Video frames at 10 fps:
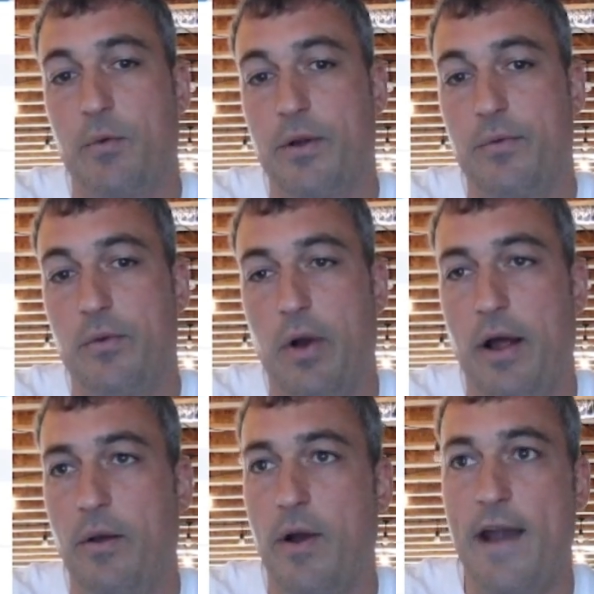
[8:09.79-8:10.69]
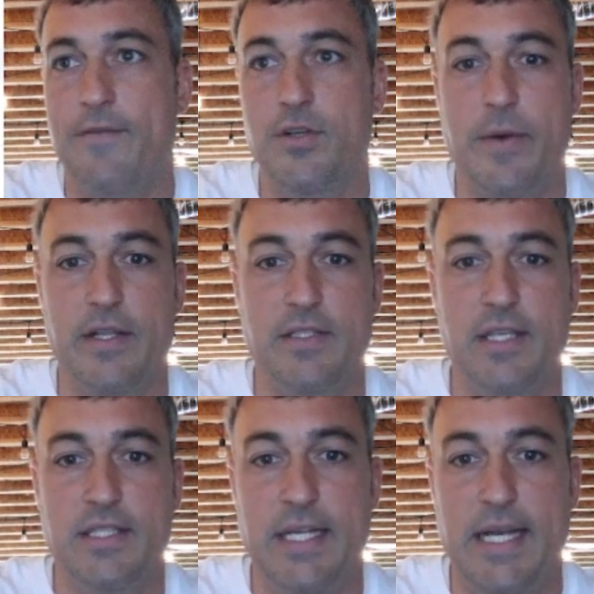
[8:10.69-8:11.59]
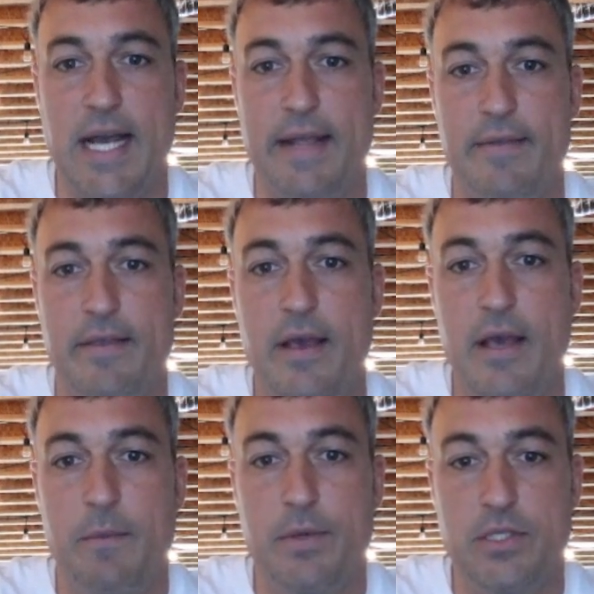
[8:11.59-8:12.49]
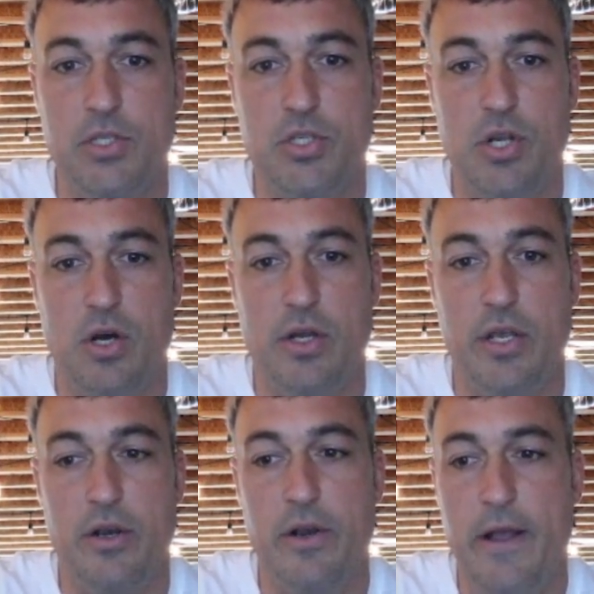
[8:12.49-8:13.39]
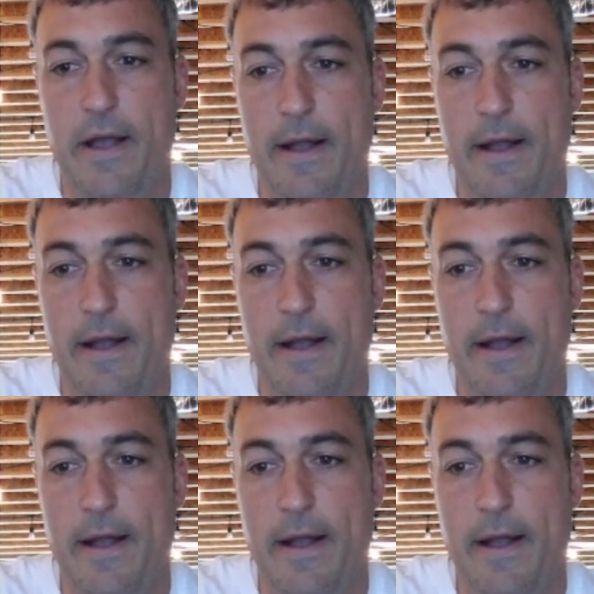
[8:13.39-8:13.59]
We're averaging about the 69th position on here.